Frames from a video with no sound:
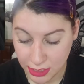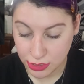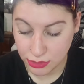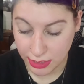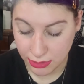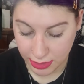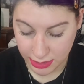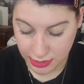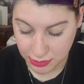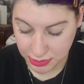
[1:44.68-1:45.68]
So I
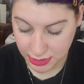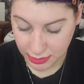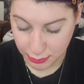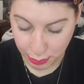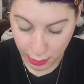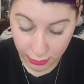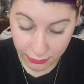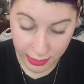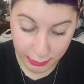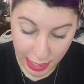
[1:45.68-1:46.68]
thought this was like the
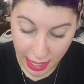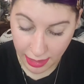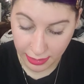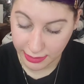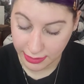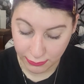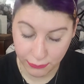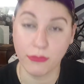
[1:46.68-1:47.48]
perfect palette